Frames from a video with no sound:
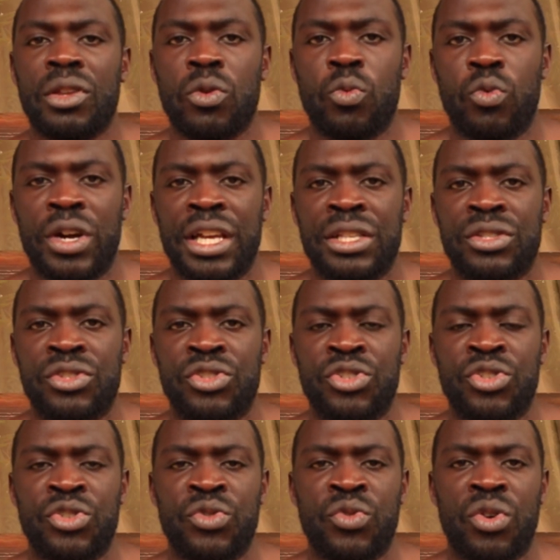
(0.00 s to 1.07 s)
when
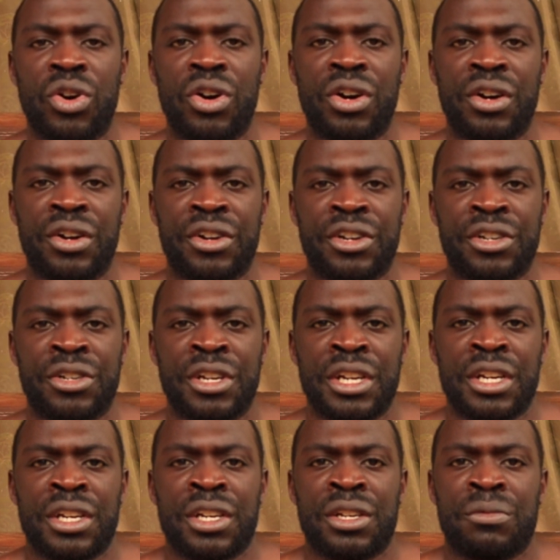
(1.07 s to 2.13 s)
you are
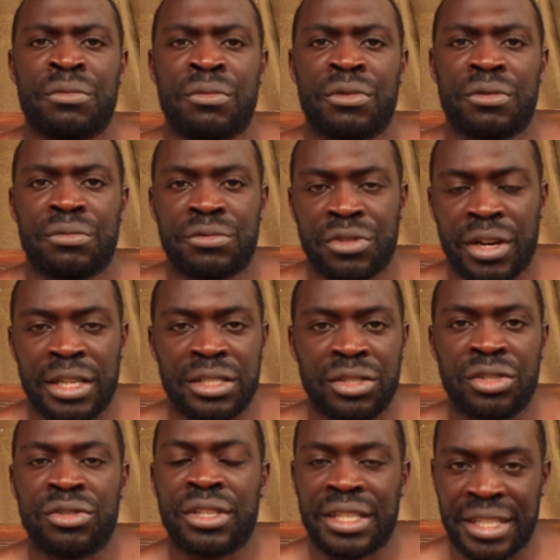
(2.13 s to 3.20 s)
trying to
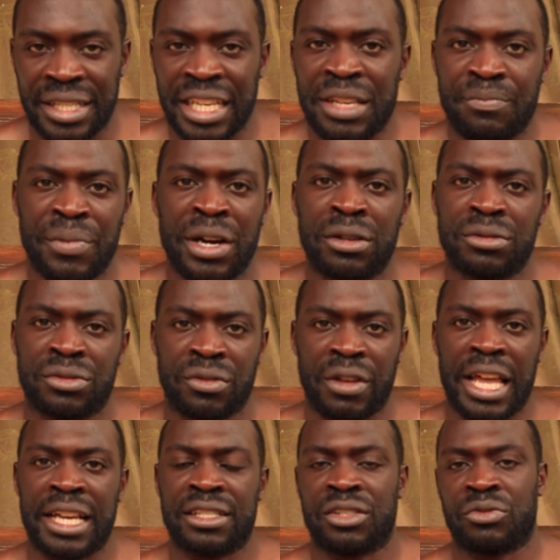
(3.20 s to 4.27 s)
use the seat belt
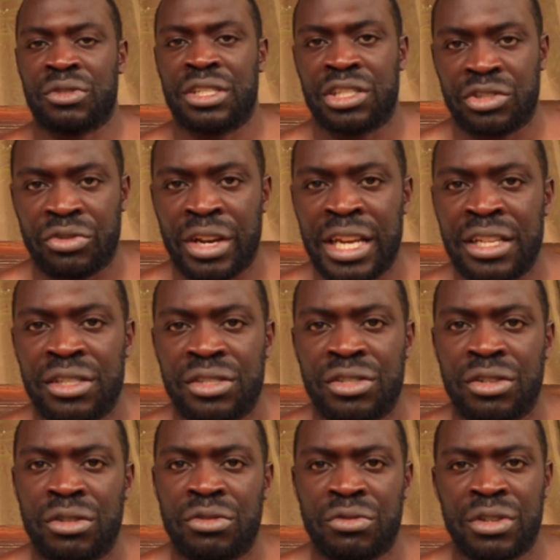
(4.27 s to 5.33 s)
as a restraint,
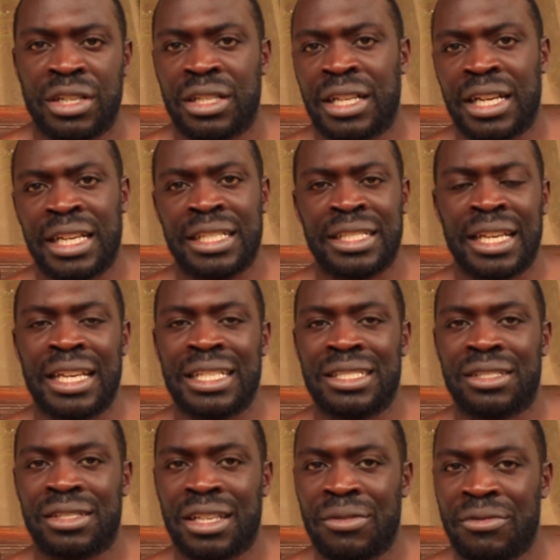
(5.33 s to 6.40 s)
you'll realize that
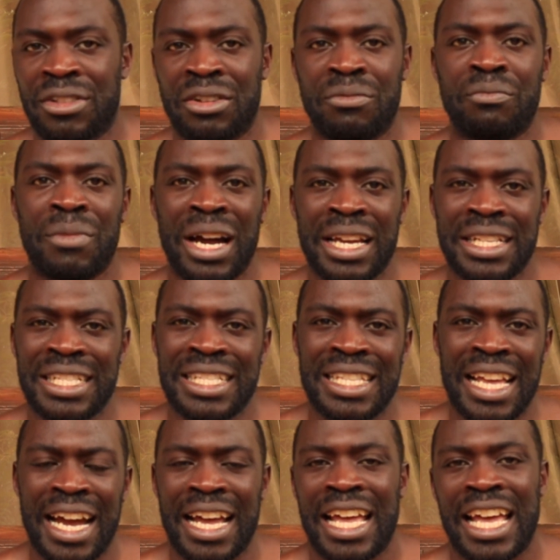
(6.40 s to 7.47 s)
some of them might
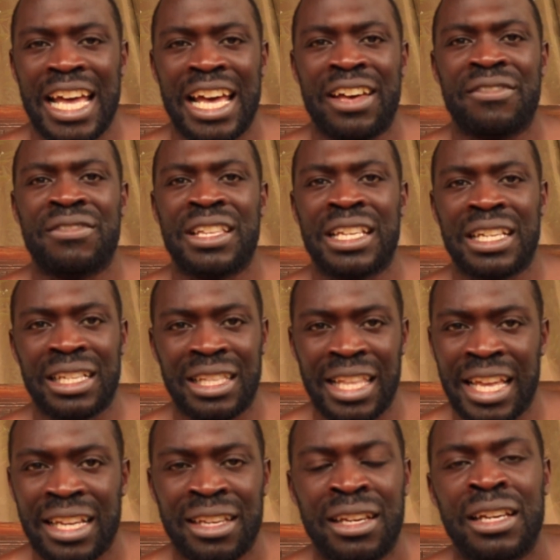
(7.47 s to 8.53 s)
not have the
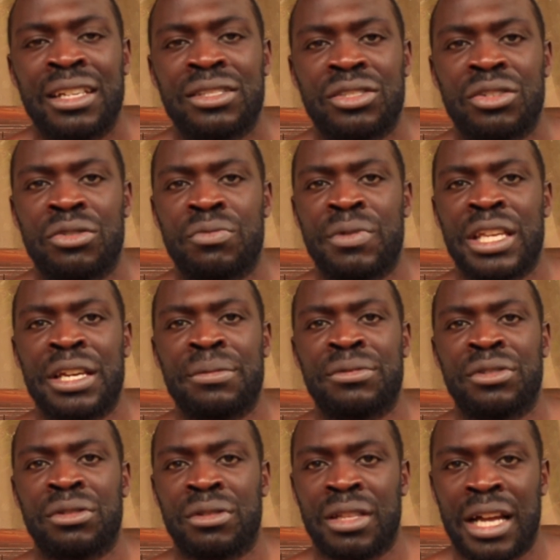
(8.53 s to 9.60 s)
click to be able
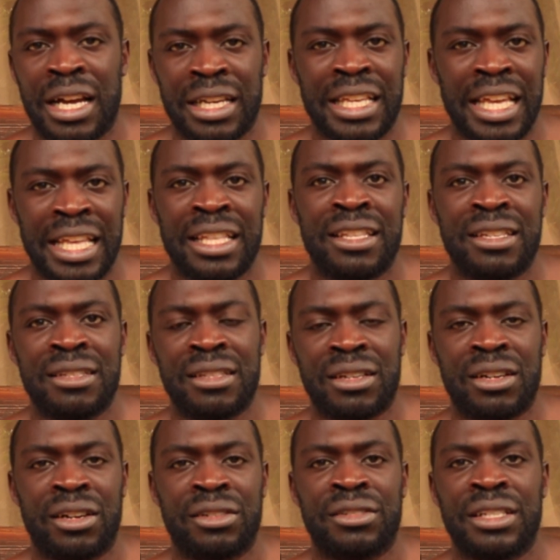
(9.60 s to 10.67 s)
to lock in the
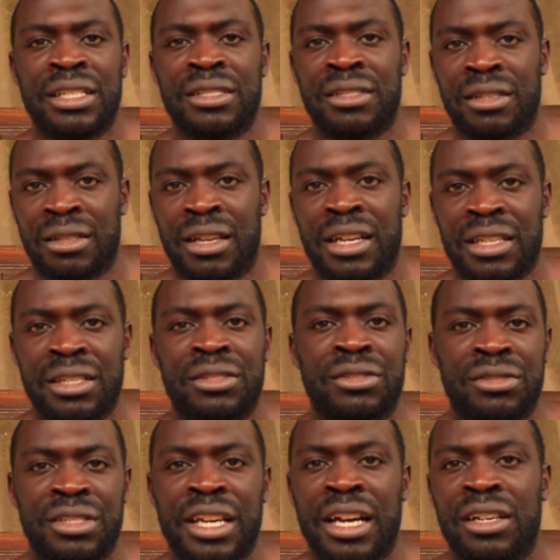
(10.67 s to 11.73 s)
car seat, to lock in
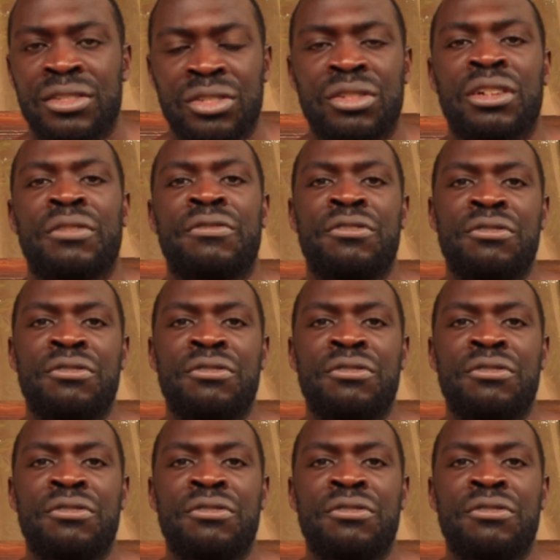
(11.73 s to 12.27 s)
your child. So if